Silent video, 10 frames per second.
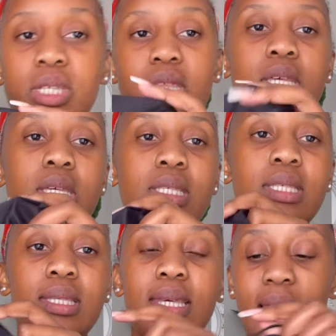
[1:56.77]
these
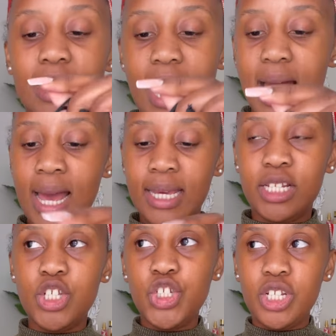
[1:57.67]
cat eye,
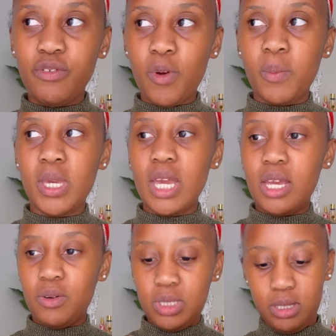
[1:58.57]
initially for me,
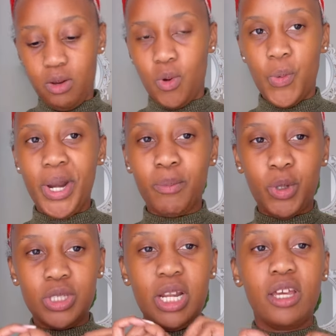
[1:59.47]
it was, oh, when I'm
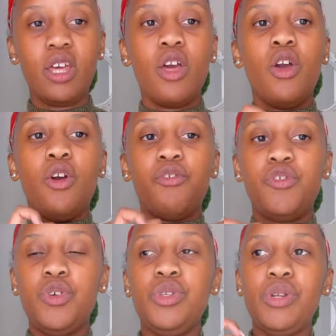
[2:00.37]
going to like
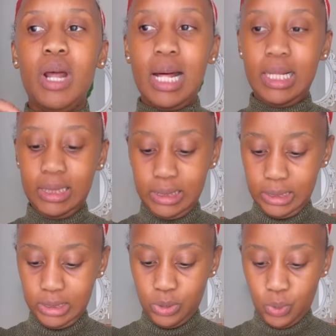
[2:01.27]
funerals,
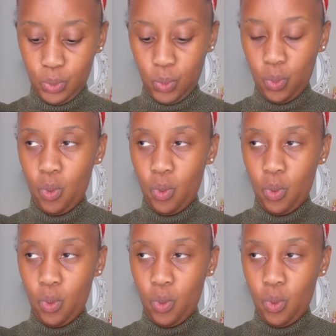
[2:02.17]
you know,